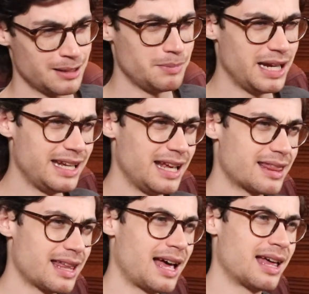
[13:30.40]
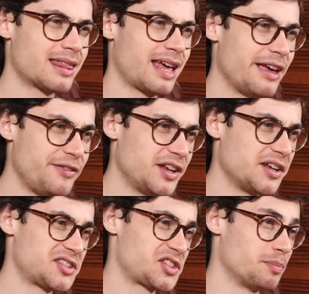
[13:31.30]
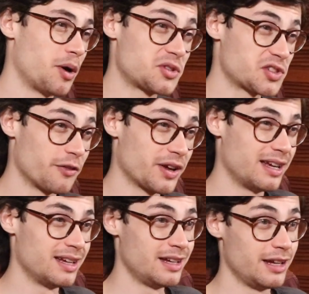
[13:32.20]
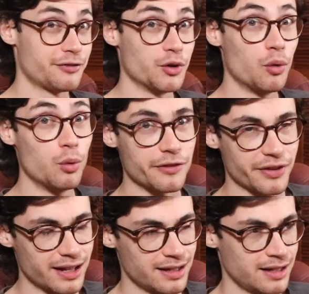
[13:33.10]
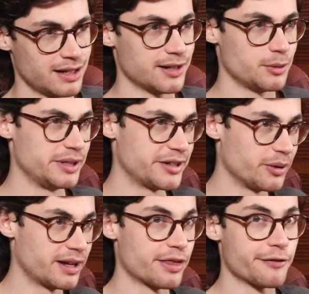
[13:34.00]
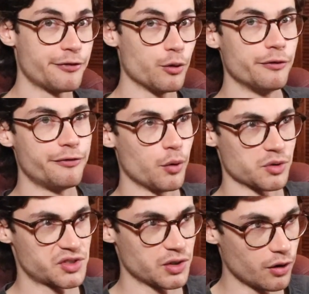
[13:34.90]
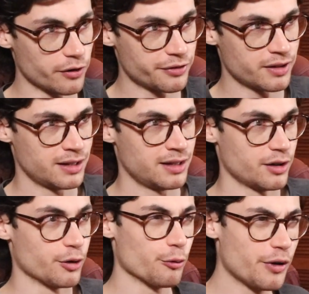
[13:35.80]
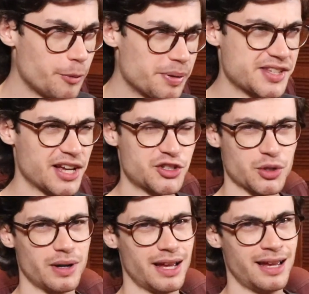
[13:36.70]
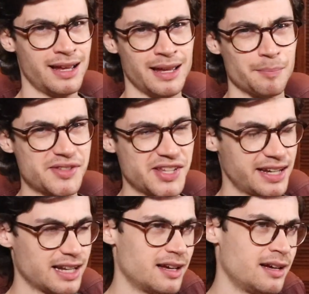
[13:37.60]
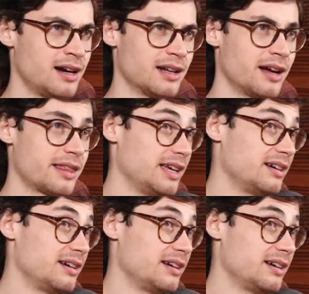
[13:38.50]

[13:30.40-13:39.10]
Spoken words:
meaning that the heaviness, most of it, if not all of it, we don't get the full force of. A real potential here. In particular, I like the